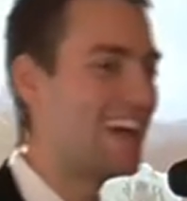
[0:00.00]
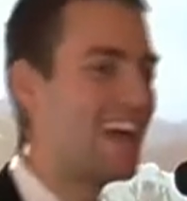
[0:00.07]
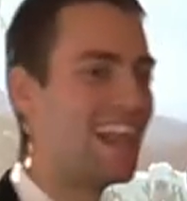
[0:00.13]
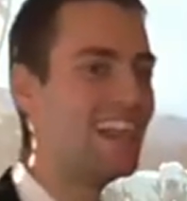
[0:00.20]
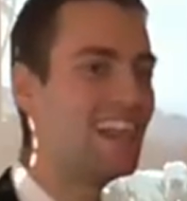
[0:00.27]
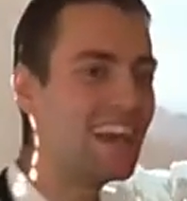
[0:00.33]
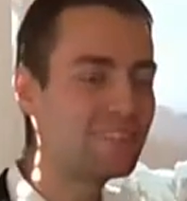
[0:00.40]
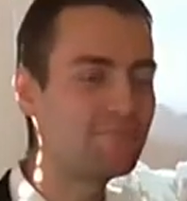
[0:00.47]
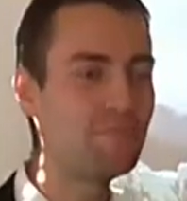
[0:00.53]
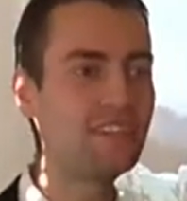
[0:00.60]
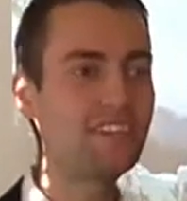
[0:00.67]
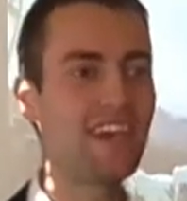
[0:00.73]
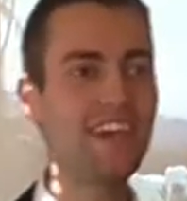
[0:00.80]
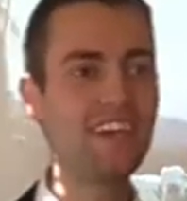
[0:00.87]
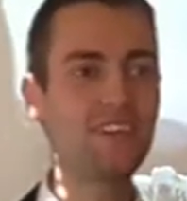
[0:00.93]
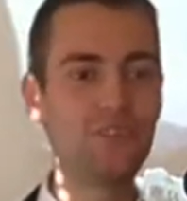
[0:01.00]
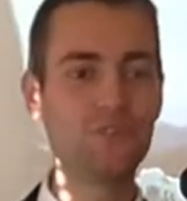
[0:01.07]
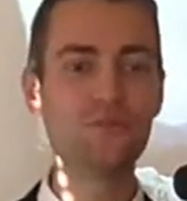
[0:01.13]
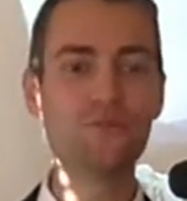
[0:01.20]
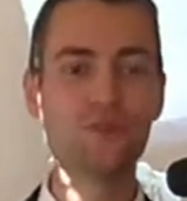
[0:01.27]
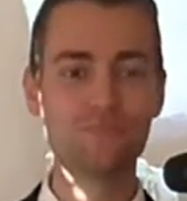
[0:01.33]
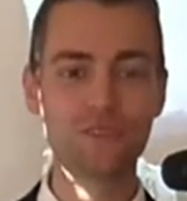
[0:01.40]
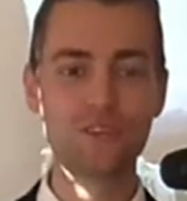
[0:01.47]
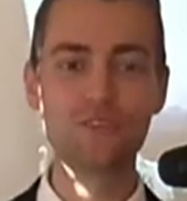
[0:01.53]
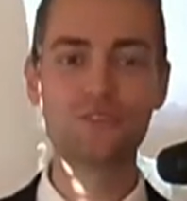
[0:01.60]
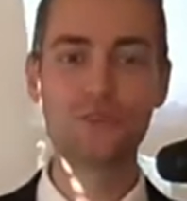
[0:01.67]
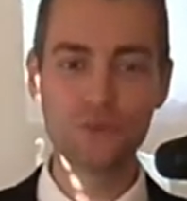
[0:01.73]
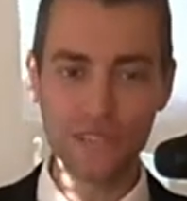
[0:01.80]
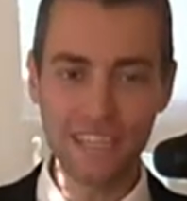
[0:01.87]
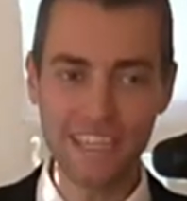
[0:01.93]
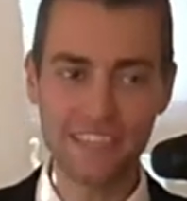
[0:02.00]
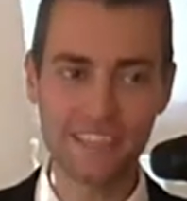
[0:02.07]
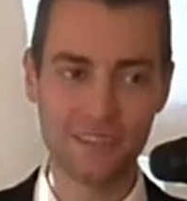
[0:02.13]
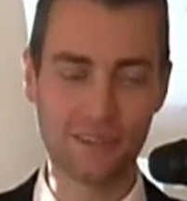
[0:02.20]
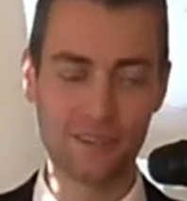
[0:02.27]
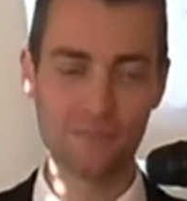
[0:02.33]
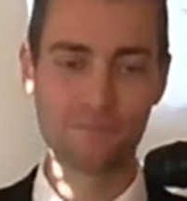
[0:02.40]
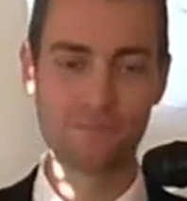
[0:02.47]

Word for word: Let me take you to Eden.